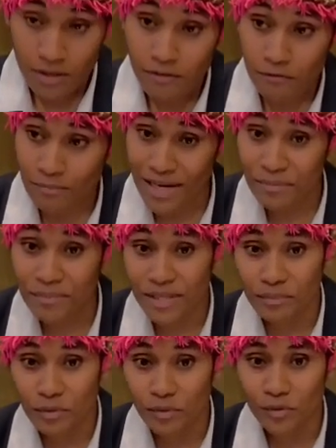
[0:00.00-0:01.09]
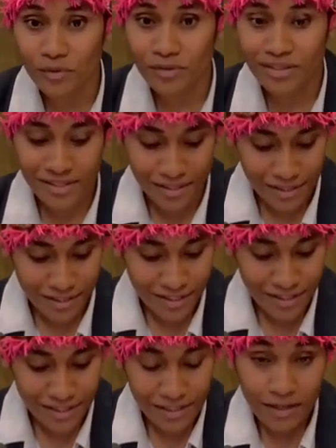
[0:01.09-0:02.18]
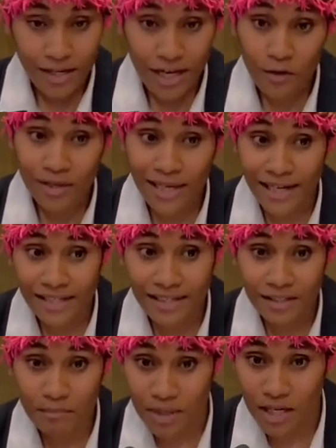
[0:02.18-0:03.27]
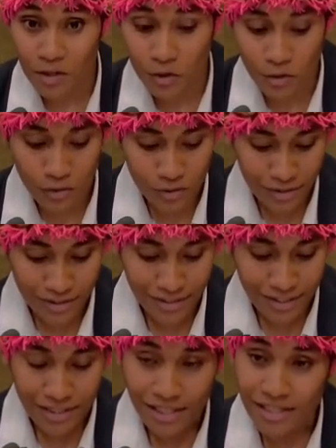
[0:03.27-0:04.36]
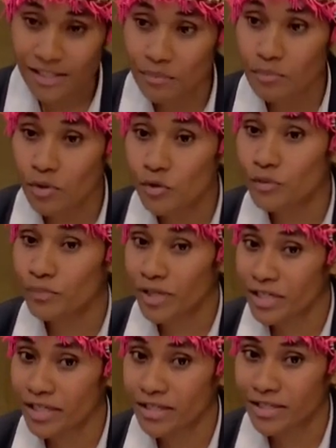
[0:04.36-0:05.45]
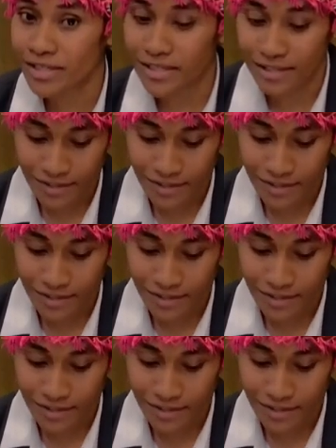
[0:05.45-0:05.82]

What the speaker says: For my people, our land, Mako, is the most precious.